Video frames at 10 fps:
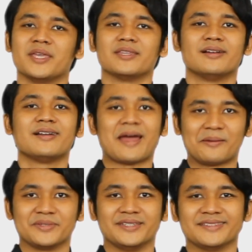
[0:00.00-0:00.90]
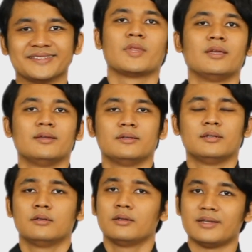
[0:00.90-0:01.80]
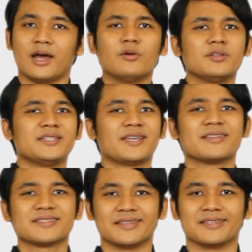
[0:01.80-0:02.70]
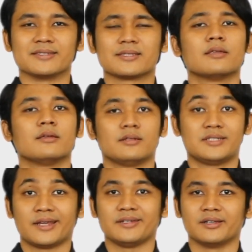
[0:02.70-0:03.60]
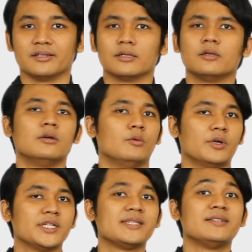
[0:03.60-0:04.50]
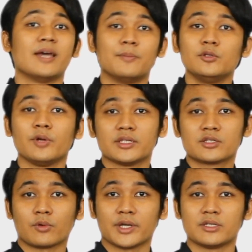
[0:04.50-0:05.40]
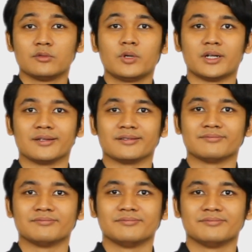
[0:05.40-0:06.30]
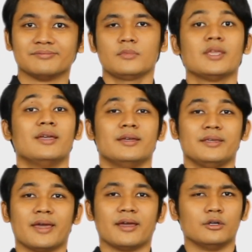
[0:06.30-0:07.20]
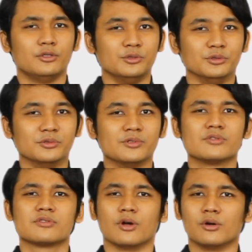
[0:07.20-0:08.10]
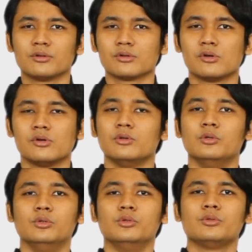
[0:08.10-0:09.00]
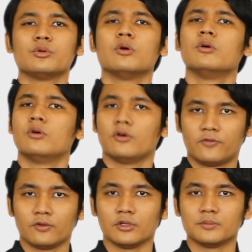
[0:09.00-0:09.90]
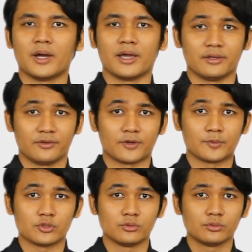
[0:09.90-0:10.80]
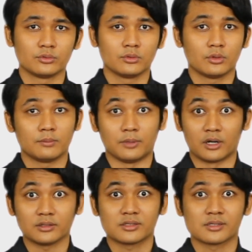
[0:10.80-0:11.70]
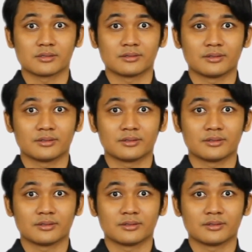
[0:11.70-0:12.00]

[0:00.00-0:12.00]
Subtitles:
made her happy. Now, the second sentence. Daniel, what is the WH question word? Yeah, who. So, who, followed by verb 2, bought,